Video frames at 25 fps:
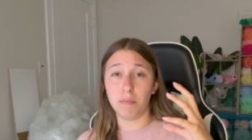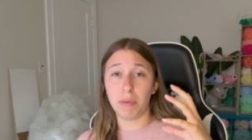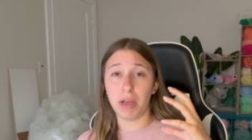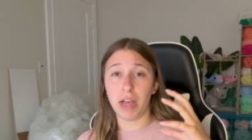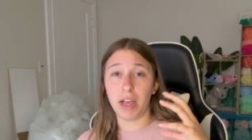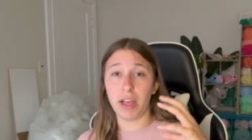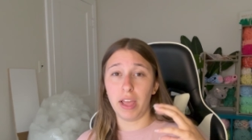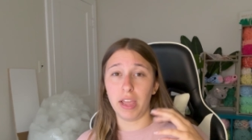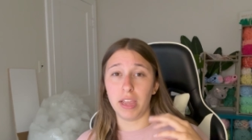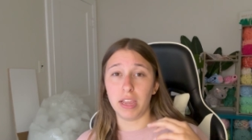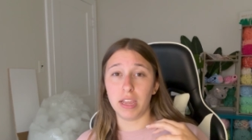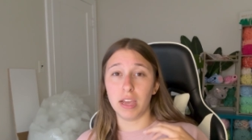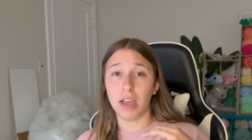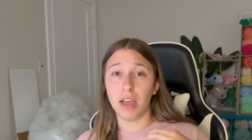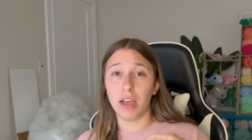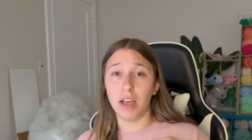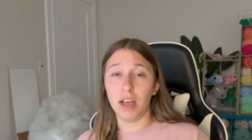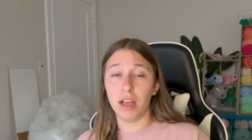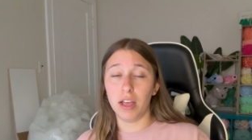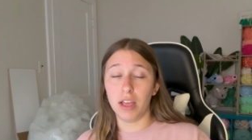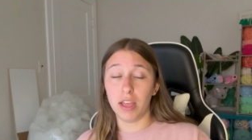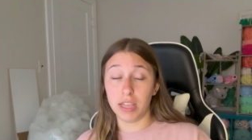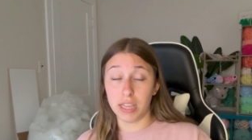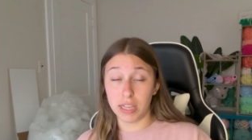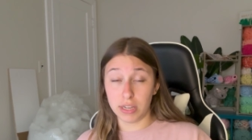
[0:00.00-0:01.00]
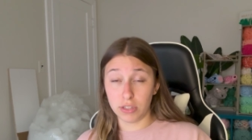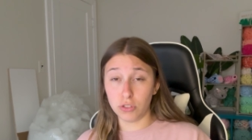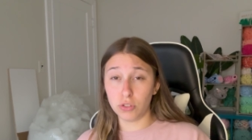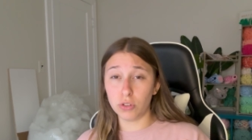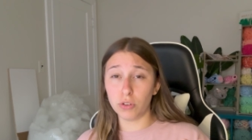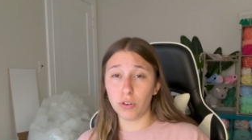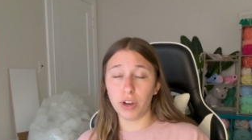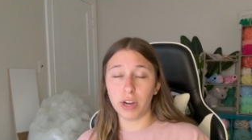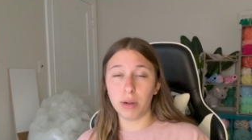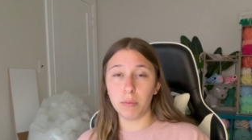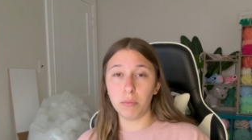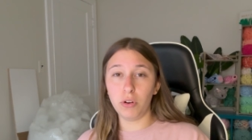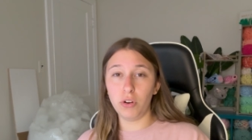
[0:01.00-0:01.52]
my uh,
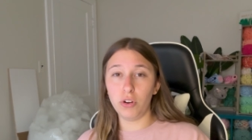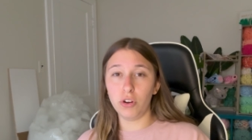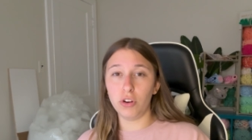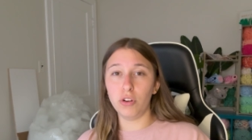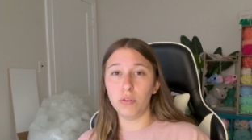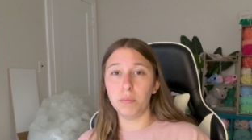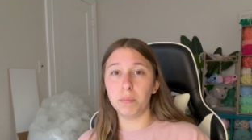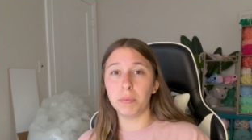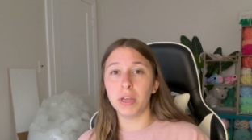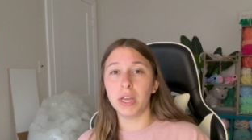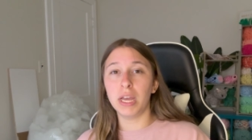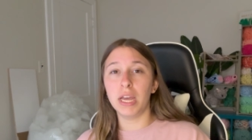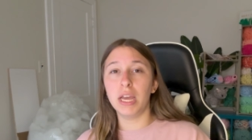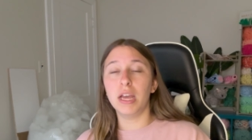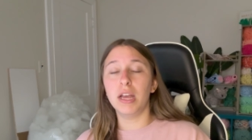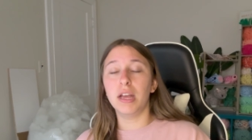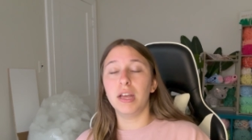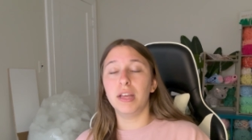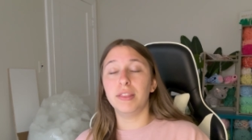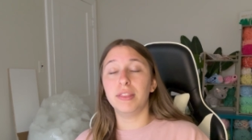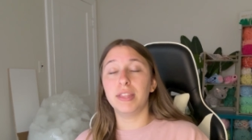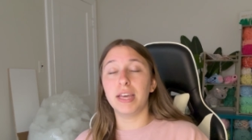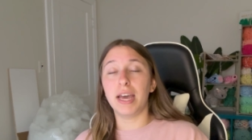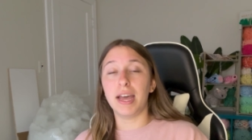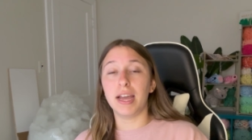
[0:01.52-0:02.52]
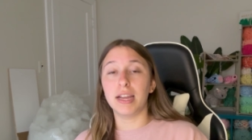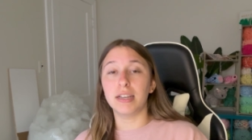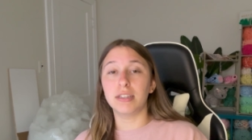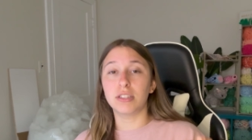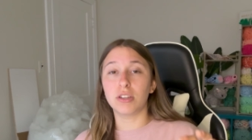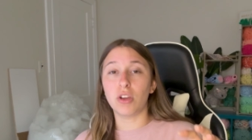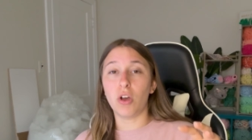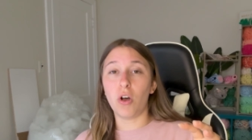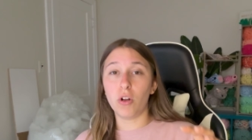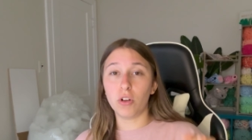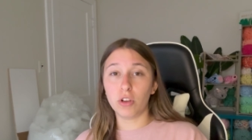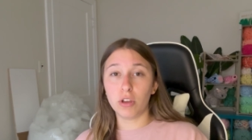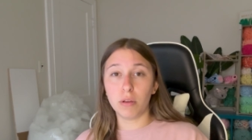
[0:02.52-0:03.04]
Instagram group that
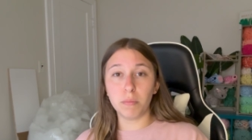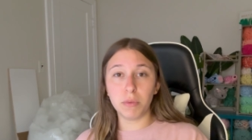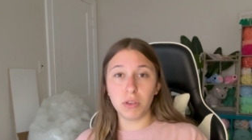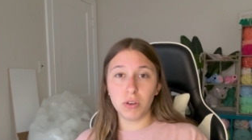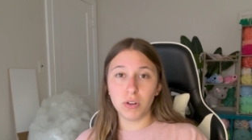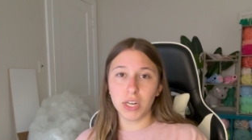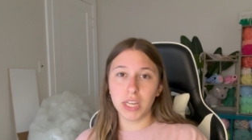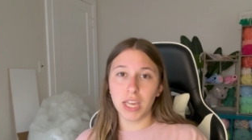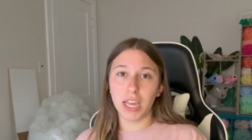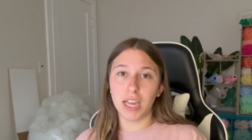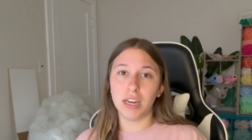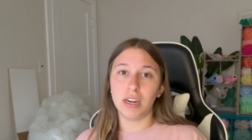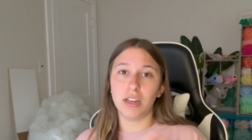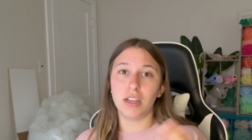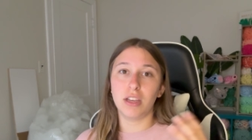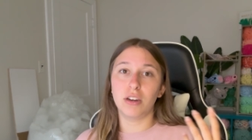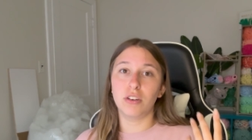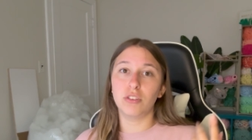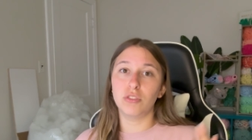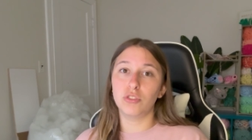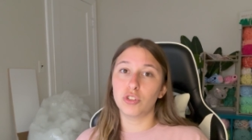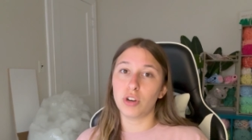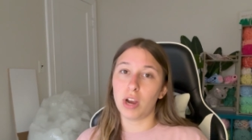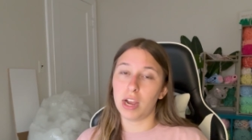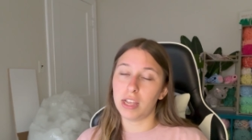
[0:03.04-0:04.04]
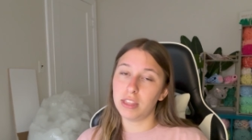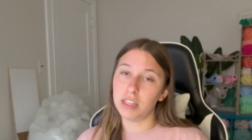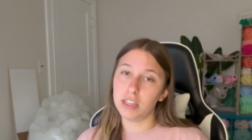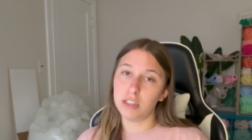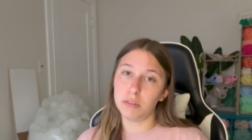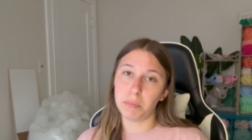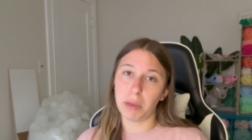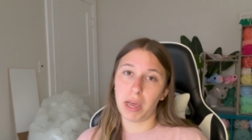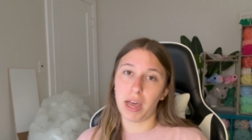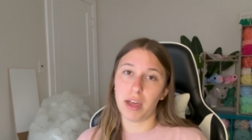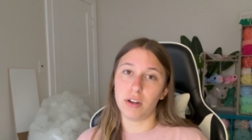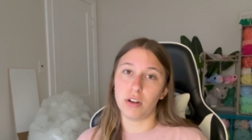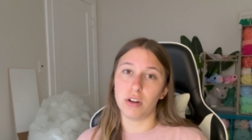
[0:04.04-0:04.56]
all communicated, tried these
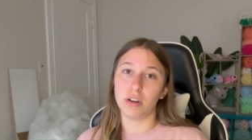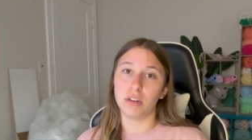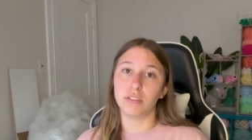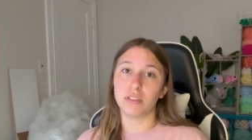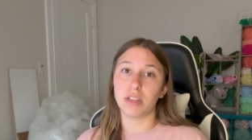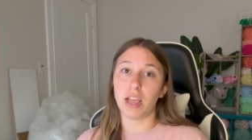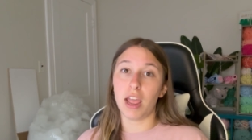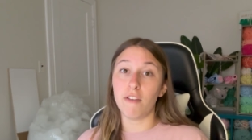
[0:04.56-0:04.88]
patterns.